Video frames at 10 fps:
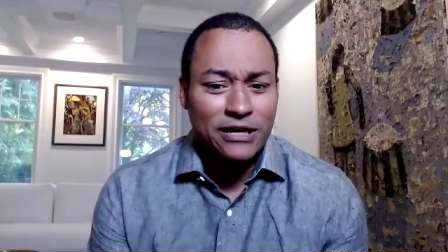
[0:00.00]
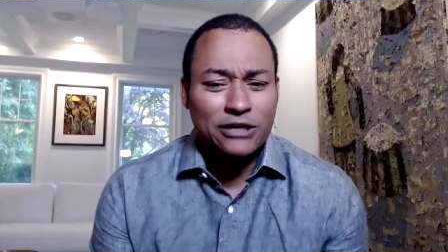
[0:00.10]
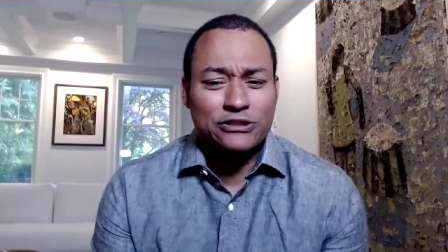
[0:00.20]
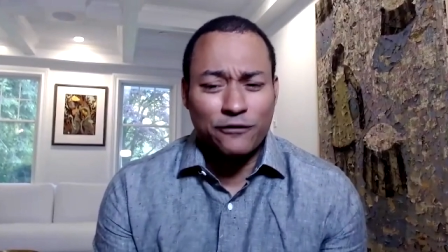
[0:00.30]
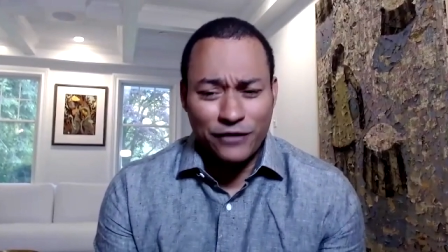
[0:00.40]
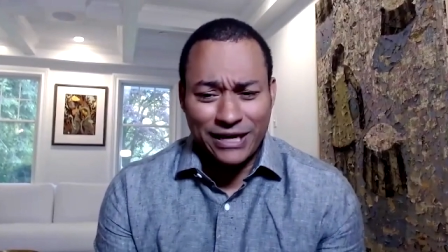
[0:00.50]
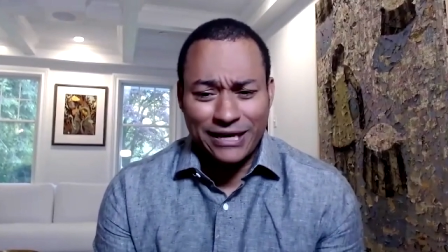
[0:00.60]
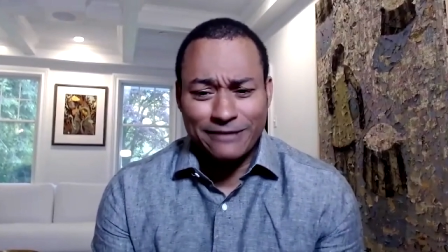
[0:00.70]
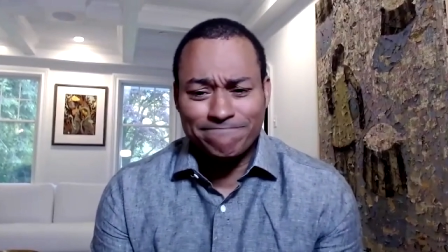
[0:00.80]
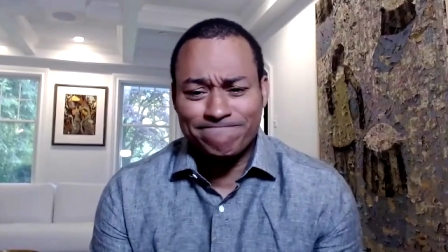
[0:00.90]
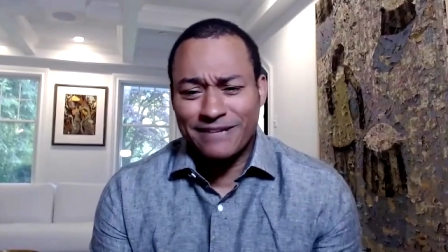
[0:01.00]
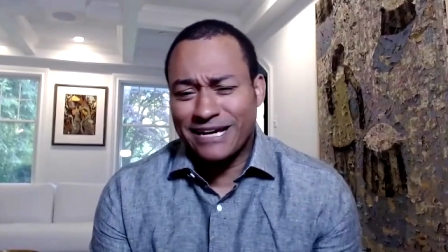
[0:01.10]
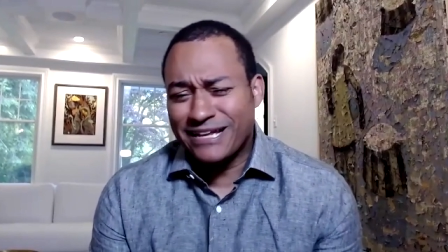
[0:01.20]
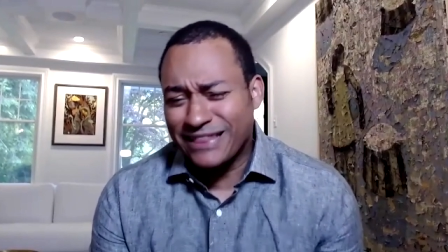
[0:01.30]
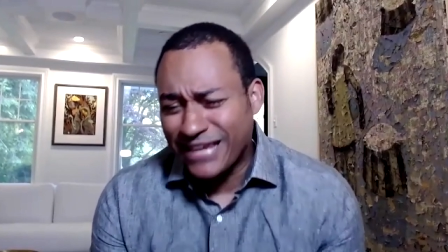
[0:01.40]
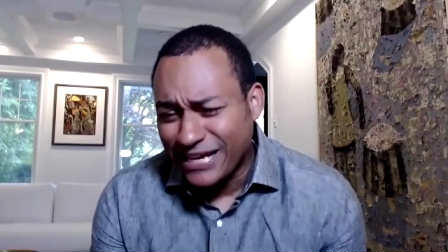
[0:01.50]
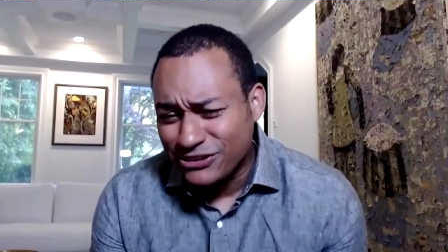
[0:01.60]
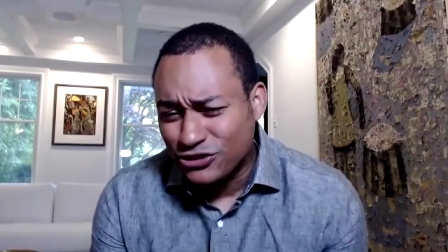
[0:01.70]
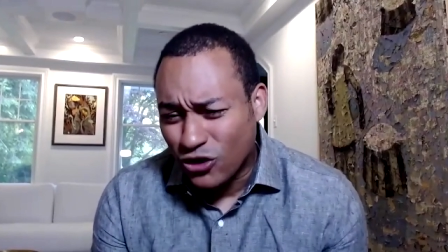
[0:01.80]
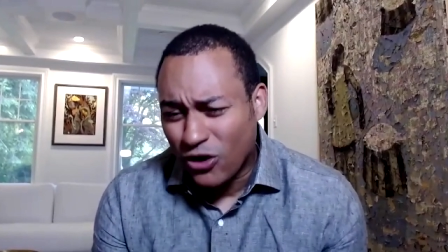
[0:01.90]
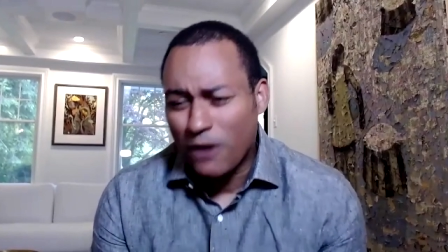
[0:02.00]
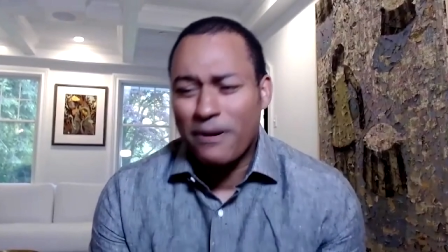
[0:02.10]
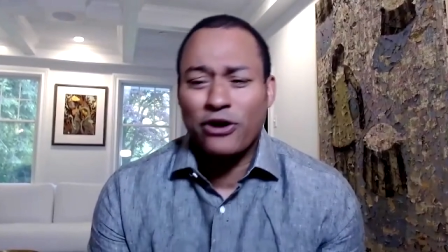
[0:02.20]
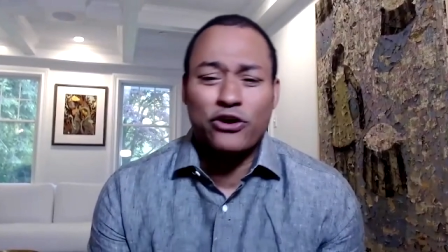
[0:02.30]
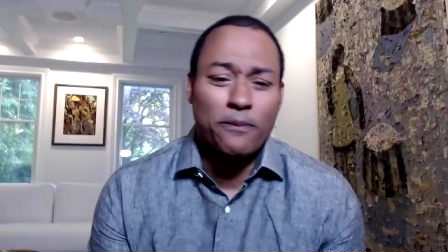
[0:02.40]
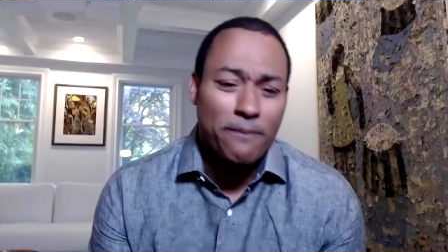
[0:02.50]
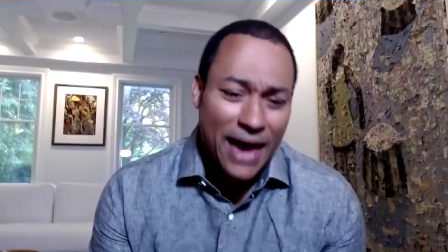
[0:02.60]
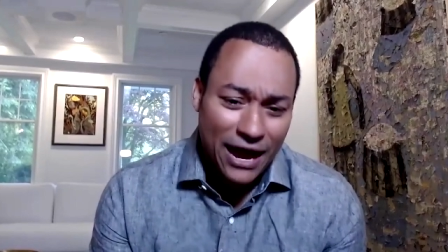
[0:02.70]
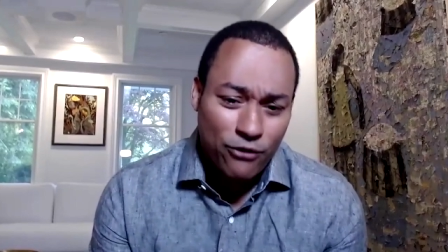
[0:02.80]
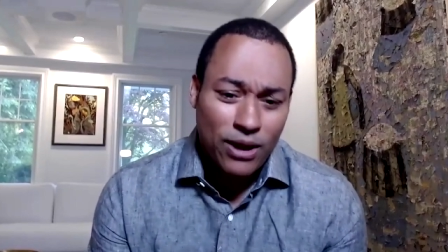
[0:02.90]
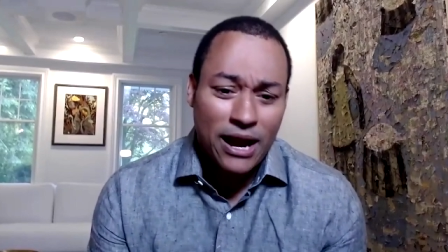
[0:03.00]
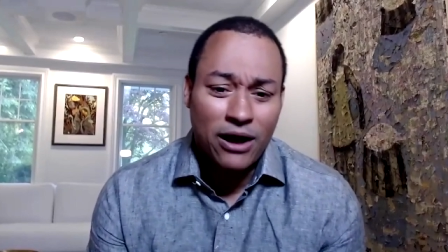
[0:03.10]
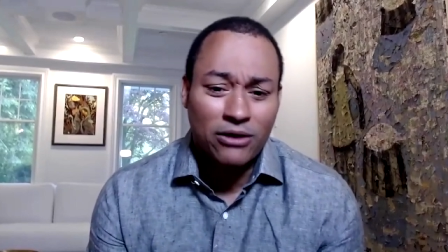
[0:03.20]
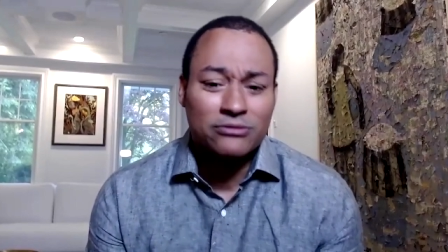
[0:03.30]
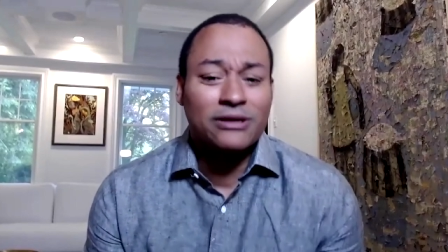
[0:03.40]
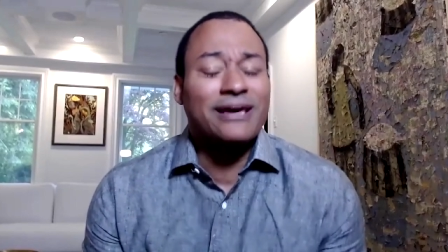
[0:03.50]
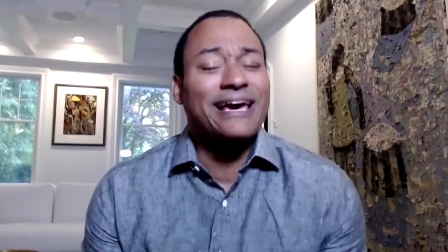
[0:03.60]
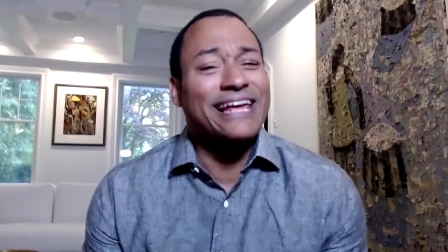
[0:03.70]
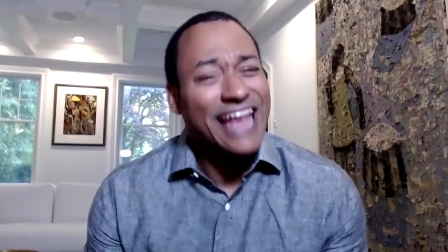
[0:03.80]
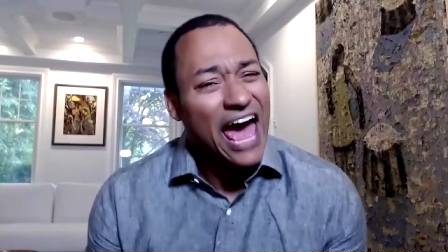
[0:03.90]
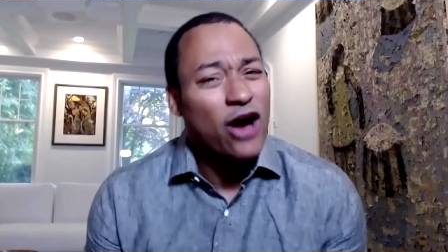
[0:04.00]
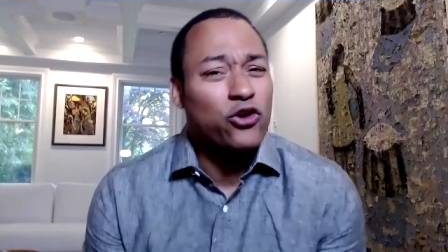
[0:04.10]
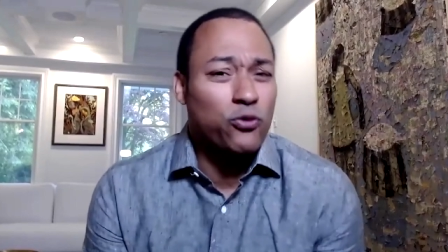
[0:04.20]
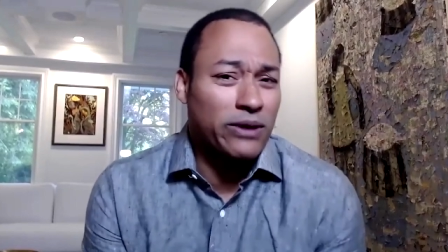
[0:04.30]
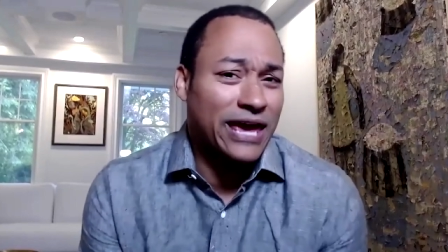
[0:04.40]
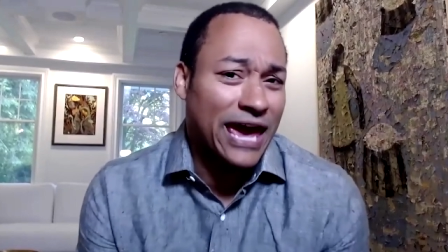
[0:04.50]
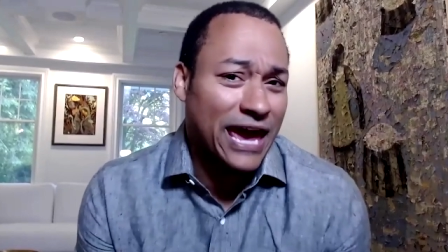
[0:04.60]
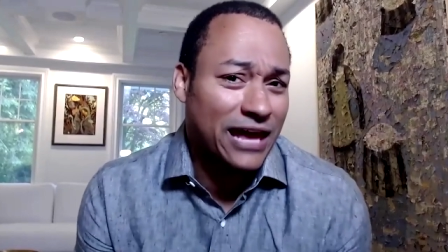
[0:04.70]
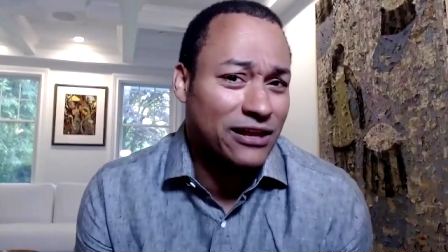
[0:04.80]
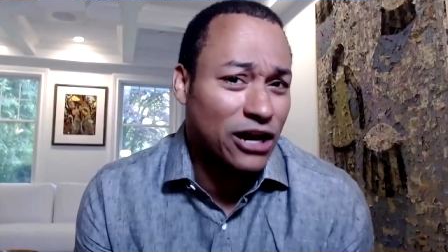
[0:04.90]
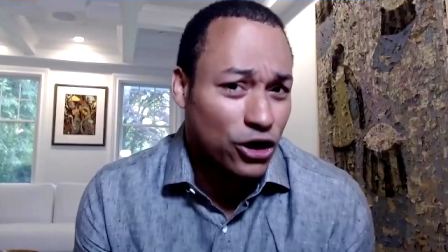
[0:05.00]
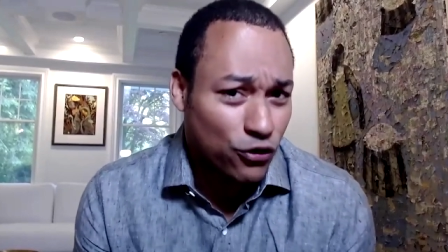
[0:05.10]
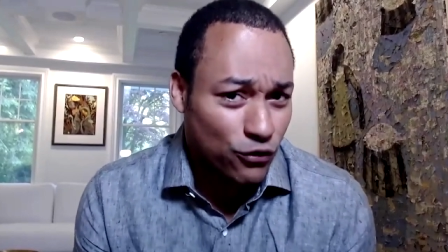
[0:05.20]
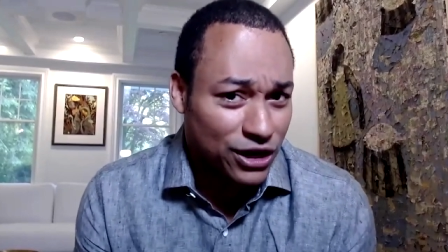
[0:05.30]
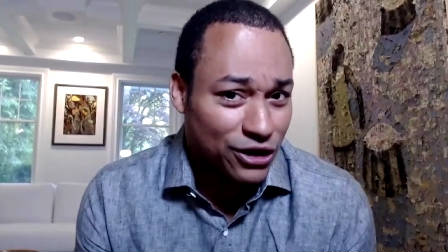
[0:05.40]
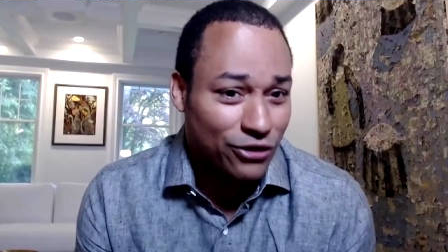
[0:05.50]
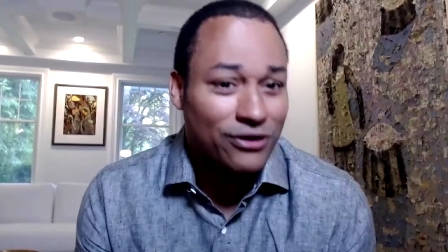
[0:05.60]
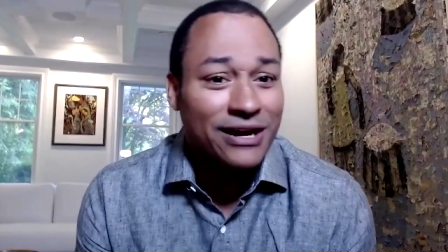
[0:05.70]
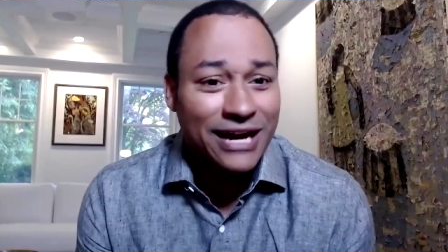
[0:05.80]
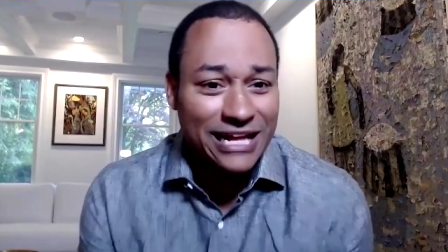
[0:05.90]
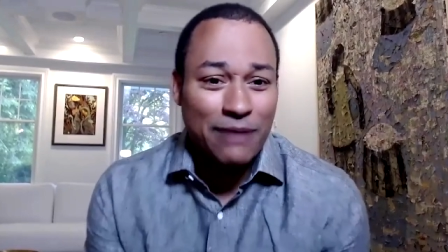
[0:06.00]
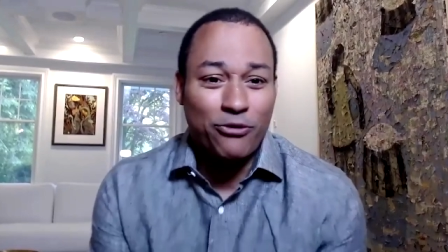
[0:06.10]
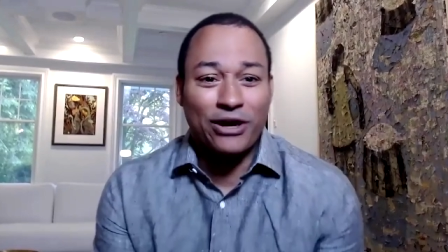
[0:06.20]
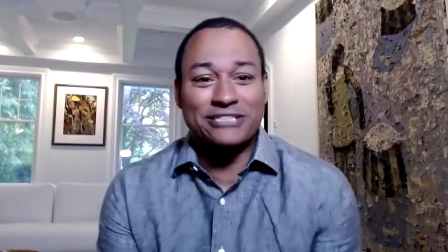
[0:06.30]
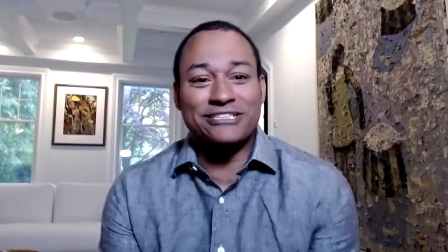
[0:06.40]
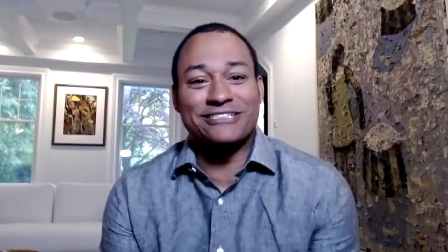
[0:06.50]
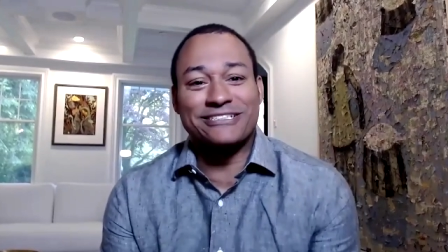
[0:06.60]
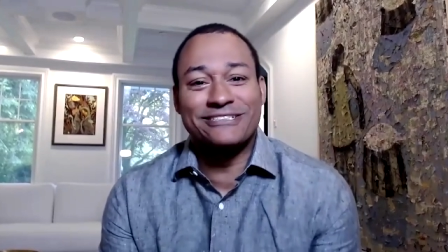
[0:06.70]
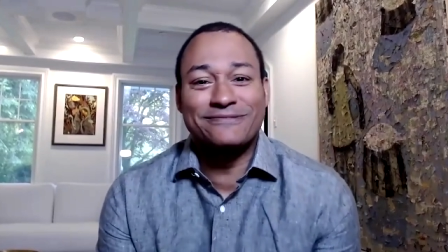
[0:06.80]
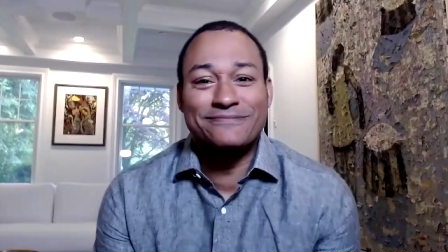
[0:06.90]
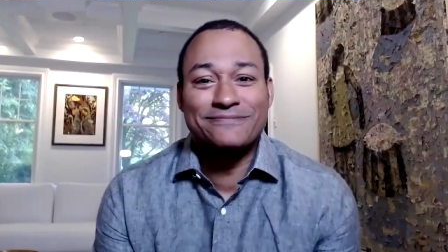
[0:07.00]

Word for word: So Vicky, let's talk about your background and how you began a career in operations.